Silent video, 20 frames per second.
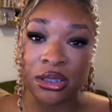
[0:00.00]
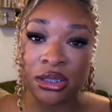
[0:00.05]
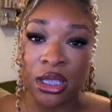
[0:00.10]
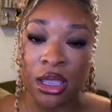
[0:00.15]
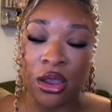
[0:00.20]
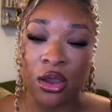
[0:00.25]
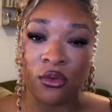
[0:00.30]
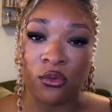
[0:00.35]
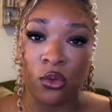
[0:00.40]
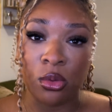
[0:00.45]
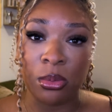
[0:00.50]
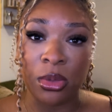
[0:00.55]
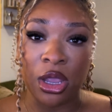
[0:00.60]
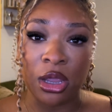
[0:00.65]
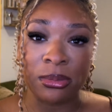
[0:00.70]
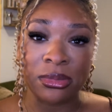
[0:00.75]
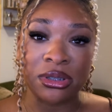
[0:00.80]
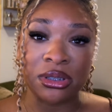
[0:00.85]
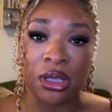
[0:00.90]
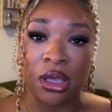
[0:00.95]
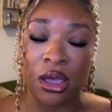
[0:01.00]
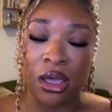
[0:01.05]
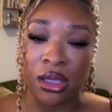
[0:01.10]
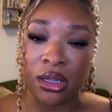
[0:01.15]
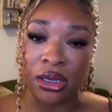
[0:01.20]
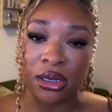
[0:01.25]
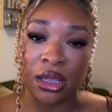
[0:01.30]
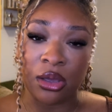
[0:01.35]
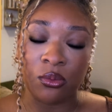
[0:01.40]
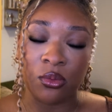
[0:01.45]
hair from Amazon, and
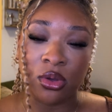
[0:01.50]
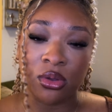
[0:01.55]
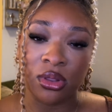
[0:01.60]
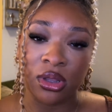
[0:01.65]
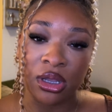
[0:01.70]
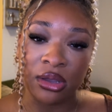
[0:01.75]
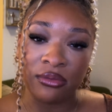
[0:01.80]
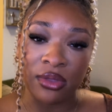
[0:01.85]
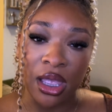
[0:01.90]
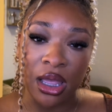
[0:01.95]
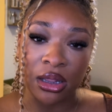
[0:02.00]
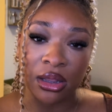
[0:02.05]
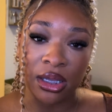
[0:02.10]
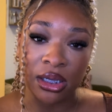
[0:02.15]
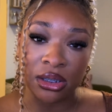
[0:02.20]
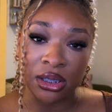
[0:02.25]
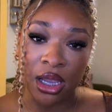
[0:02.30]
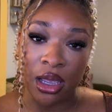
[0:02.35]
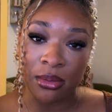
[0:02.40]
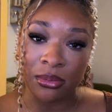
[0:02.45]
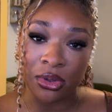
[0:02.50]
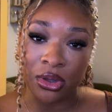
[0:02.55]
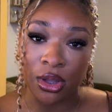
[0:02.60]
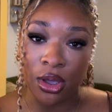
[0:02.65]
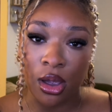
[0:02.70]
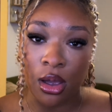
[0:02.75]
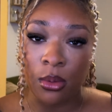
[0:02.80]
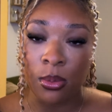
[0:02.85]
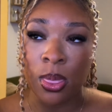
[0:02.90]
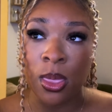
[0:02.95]
I will leave that link down
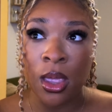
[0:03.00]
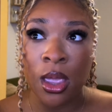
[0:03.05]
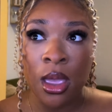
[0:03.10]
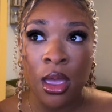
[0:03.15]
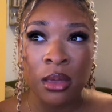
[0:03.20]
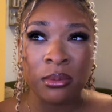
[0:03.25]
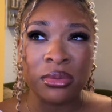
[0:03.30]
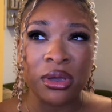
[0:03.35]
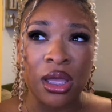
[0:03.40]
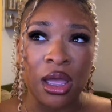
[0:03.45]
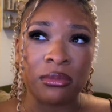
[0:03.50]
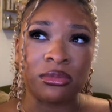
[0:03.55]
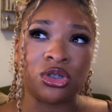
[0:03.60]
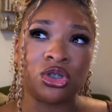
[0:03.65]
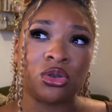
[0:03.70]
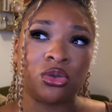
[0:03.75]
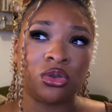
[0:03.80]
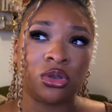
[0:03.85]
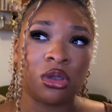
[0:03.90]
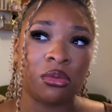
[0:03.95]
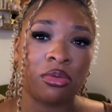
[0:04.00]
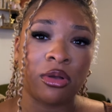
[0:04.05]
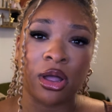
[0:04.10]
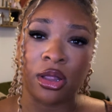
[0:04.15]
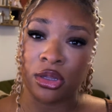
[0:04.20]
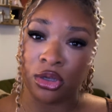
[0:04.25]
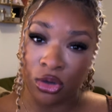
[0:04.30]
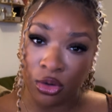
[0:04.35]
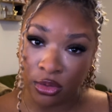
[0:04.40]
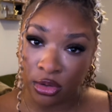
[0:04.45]
below. But I'm sure you can probably
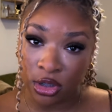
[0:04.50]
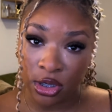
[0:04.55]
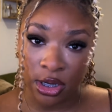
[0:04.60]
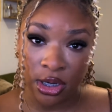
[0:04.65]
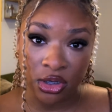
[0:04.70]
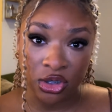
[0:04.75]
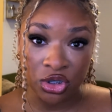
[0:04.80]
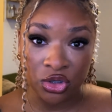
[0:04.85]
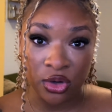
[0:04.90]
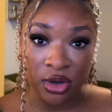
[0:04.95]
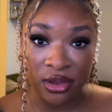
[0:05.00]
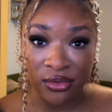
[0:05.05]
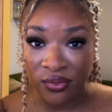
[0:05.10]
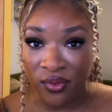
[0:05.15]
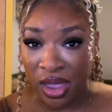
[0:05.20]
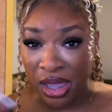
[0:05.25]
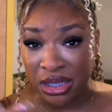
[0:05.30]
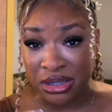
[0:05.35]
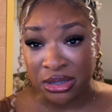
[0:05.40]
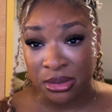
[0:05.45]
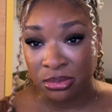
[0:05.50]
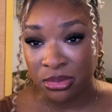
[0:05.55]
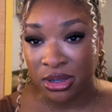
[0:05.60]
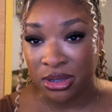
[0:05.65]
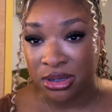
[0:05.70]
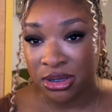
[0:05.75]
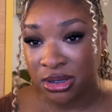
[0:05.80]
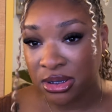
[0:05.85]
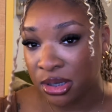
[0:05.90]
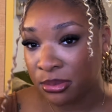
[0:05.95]
go in the hair store and find something
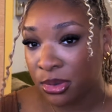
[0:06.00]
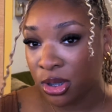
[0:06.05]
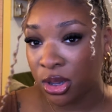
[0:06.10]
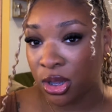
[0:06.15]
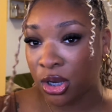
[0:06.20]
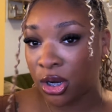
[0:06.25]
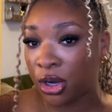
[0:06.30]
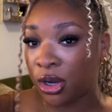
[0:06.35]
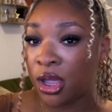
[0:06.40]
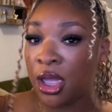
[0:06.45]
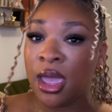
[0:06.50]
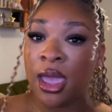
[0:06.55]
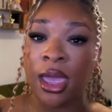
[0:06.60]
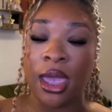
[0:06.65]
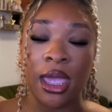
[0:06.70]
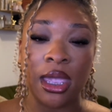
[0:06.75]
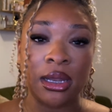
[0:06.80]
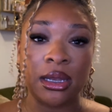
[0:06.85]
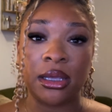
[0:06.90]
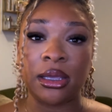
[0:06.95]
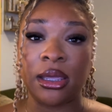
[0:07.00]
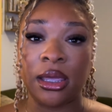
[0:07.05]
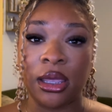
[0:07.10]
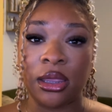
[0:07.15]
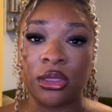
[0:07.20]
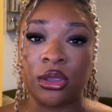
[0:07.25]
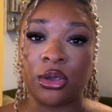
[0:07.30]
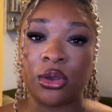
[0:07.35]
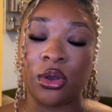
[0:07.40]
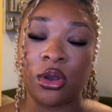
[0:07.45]
similar. And again, the
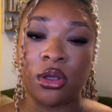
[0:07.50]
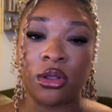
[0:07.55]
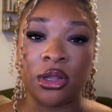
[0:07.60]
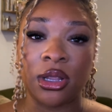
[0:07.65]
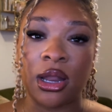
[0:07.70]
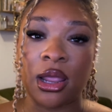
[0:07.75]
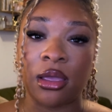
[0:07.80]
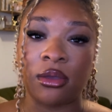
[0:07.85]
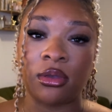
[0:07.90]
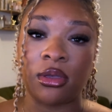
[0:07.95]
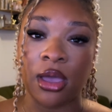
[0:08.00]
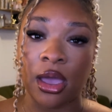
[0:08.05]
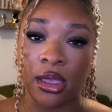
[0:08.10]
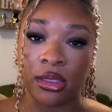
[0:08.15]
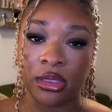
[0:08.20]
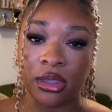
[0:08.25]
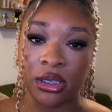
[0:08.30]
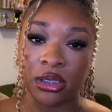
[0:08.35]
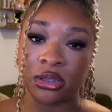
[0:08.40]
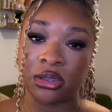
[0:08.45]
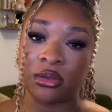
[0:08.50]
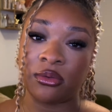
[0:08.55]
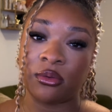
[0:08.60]
girl that I got this